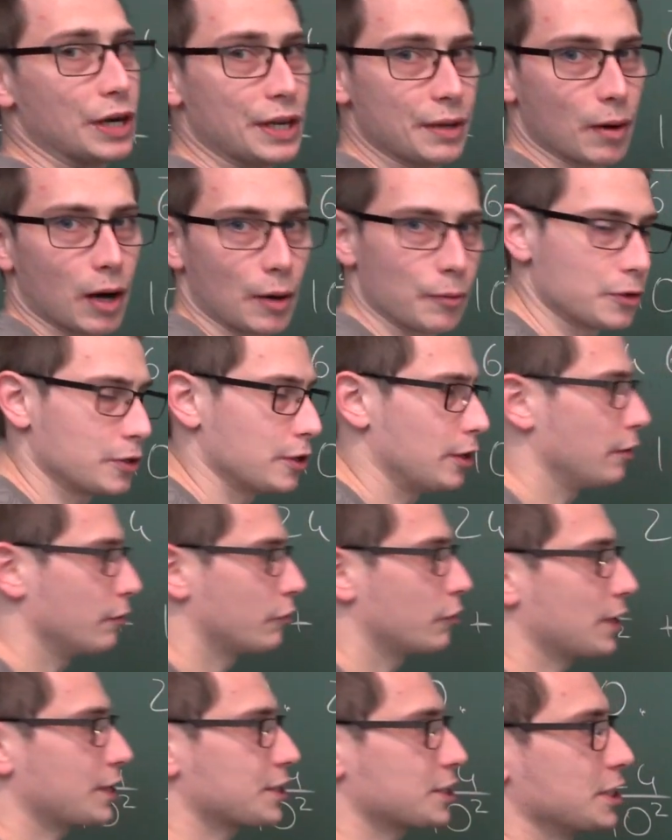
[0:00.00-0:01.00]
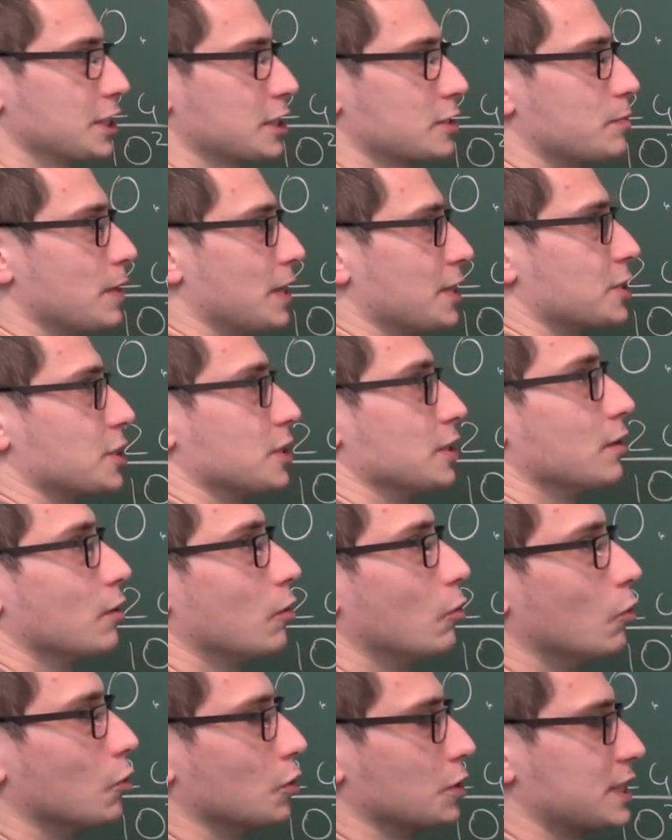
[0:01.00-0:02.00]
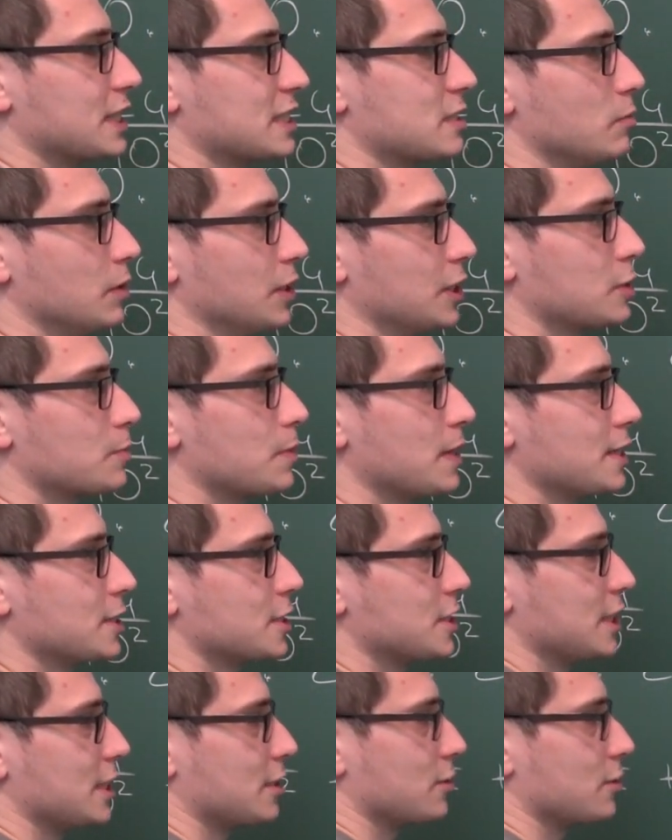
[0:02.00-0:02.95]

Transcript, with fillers: random arbitrary fraction expansion or decimal expansion